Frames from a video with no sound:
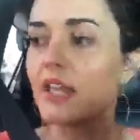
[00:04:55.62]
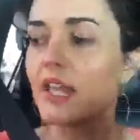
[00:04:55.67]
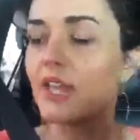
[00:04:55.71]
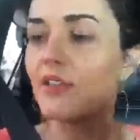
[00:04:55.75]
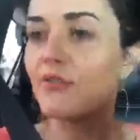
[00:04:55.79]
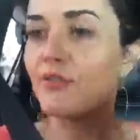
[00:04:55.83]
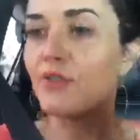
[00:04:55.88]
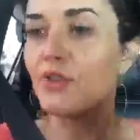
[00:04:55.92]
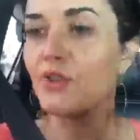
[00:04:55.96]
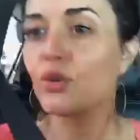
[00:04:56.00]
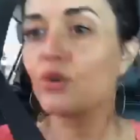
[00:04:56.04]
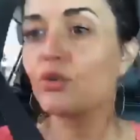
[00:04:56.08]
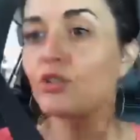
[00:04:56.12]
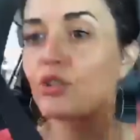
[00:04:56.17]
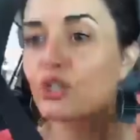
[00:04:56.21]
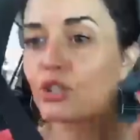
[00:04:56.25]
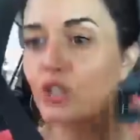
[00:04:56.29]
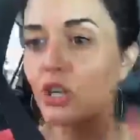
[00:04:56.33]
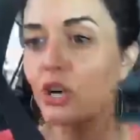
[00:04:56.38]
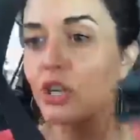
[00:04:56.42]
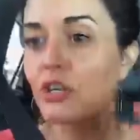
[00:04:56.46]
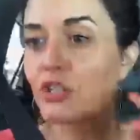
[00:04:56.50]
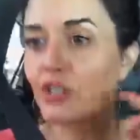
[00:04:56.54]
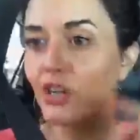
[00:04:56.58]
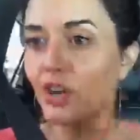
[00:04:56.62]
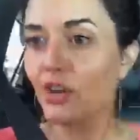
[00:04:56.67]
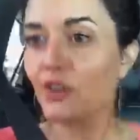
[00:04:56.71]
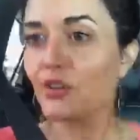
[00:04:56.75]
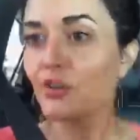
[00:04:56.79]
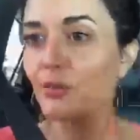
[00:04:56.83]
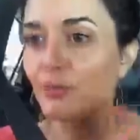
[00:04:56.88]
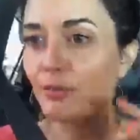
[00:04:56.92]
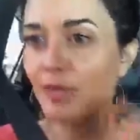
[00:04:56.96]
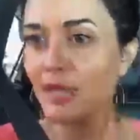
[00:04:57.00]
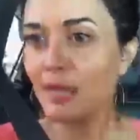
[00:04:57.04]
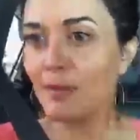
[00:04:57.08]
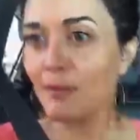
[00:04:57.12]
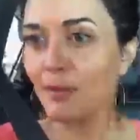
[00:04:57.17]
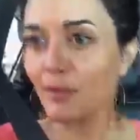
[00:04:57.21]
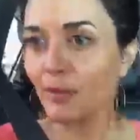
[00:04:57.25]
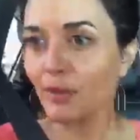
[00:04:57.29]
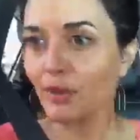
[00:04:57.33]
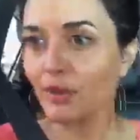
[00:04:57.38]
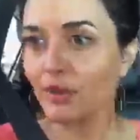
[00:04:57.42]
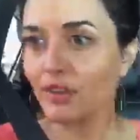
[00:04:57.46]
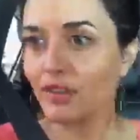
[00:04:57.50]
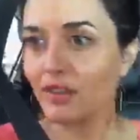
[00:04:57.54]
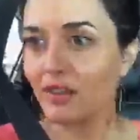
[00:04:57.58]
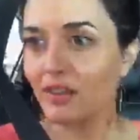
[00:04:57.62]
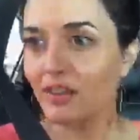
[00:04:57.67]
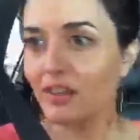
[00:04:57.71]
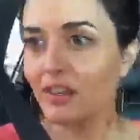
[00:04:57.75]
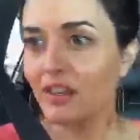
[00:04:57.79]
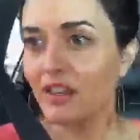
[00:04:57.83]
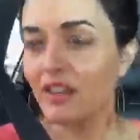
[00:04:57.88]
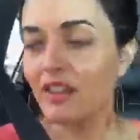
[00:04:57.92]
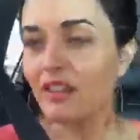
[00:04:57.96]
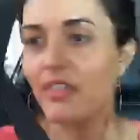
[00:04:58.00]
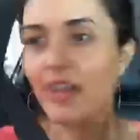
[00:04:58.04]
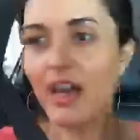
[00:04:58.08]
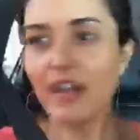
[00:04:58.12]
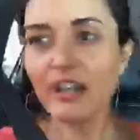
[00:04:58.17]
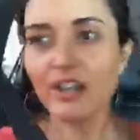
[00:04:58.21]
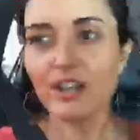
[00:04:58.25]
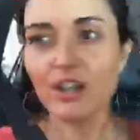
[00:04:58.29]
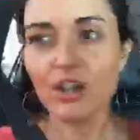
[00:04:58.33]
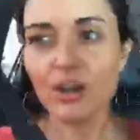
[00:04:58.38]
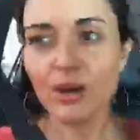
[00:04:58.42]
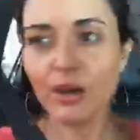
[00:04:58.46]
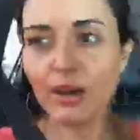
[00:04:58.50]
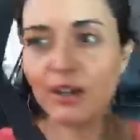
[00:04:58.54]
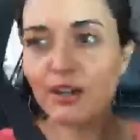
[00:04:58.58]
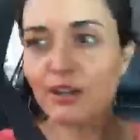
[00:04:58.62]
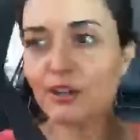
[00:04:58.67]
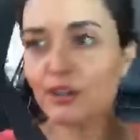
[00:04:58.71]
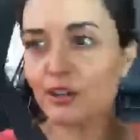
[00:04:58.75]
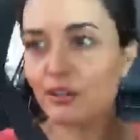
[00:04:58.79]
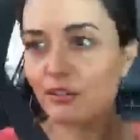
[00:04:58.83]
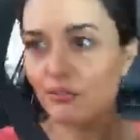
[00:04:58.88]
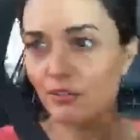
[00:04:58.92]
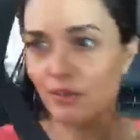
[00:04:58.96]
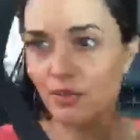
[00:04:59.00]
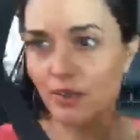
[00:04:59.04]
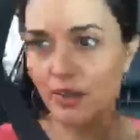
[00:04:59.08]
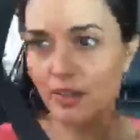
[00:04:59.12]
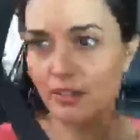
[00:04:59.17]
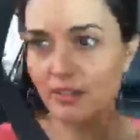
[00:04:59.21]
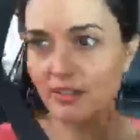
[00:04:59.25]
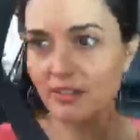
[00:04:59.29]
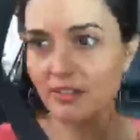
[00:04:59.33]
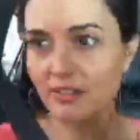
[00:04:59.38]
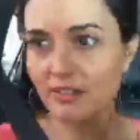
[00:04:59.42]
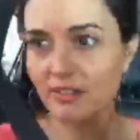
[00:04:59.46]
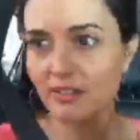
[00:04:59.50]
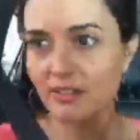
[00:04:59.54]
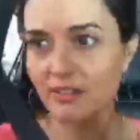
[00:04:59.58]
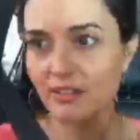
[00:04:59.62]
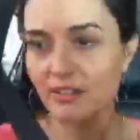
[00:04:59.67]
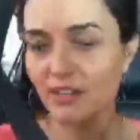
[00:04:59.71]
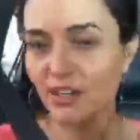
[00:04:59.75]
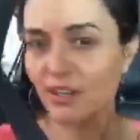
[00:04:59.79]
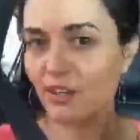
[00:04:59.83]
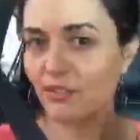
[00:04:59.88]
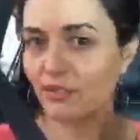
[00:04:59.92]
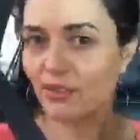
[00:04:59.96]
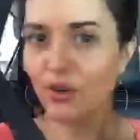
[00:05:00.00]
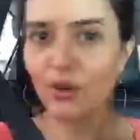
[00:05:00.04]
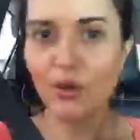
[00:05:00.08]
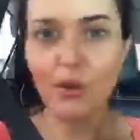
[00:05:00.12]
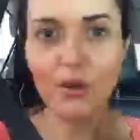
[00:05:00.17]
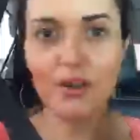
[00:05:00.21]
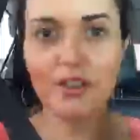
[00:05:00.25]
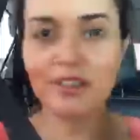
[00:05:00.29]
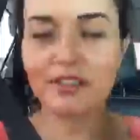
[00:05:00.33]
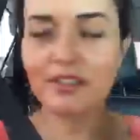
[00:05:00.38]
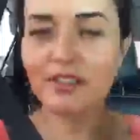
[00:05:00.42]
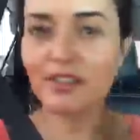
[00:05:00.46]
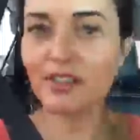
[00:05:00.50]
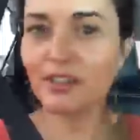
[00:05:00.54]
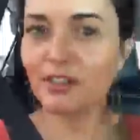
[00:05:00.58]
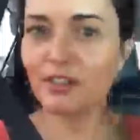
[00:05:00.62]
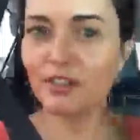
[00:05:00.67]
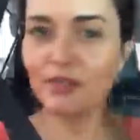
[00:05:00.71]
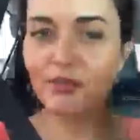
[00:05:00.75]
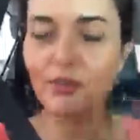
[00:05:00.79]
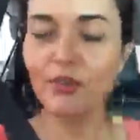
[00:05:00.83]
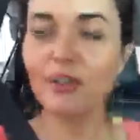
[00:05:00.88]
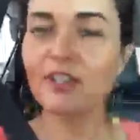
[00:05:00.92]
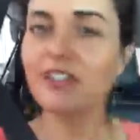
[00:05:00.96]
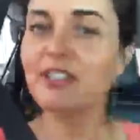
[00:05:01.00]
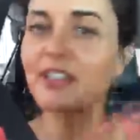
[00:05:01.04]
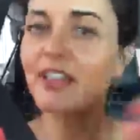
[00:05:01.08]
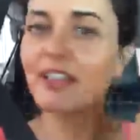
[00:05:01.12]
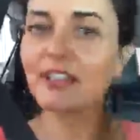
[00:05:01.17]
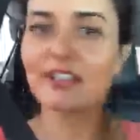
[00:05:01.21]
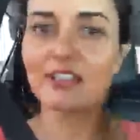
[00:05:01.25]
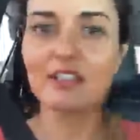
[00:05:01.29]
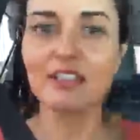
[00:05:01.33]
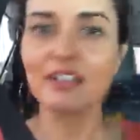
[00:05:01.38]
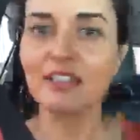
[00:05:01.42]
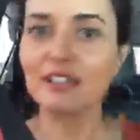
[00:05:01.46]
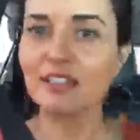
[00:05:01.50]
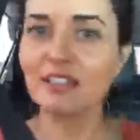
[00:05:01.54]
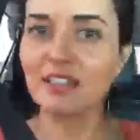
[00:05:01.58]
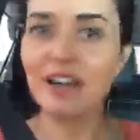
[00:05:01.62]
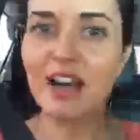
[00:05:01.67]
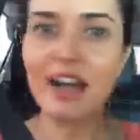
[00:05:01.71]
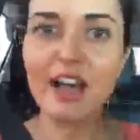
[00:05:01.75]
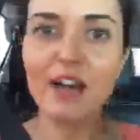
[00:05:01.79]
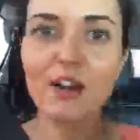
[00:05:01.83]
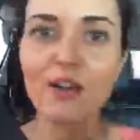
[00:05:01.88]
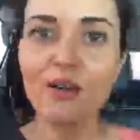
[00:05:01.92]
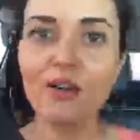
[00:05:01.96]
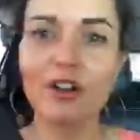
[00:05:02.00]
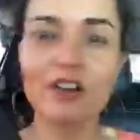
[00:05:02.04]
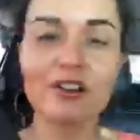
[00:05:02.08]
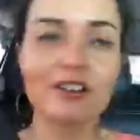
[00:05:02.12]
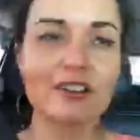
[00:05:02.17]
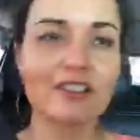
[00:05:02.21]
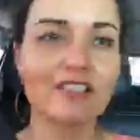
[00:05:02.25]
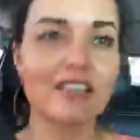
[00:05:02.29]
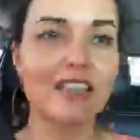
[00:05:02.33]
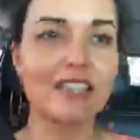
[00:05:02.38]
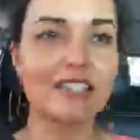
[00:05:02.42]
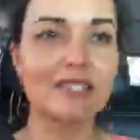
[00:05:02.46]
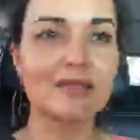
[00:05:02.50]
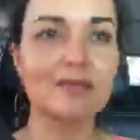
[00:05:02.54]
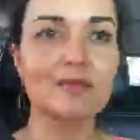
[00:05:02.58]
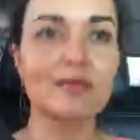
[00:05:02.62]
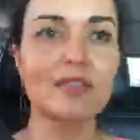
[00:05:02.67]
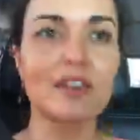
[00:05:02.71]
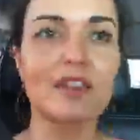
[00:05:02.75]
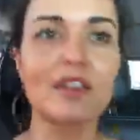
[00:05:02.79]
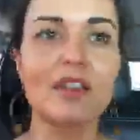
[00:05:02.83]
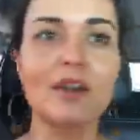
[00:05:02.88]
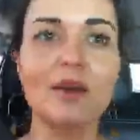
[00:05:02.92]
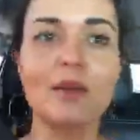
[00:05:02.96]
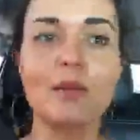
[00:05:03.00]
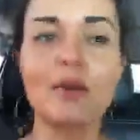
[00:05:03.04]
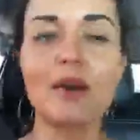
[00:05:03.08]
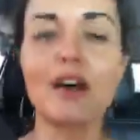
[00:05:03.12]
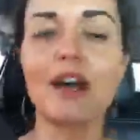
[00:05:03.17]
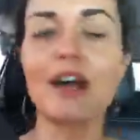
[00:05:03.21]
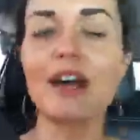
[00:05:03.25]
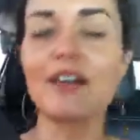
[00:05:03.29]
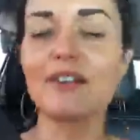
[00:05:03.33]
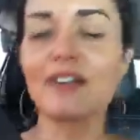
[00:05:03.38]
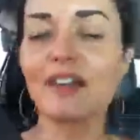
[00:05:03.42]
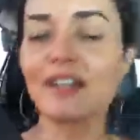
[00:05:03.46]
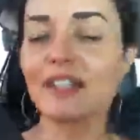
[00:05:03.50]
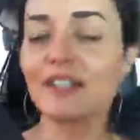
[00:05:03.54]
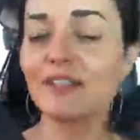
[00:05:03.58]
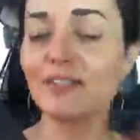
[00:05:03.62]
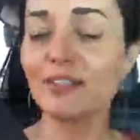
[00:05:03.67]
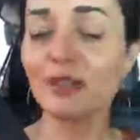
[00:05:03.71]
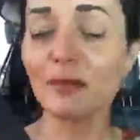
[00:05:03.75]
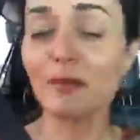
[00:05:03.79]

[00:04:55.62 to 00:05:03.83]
if you judge other people, that critical voice, the voice that gets on its high horse and says, well, I actually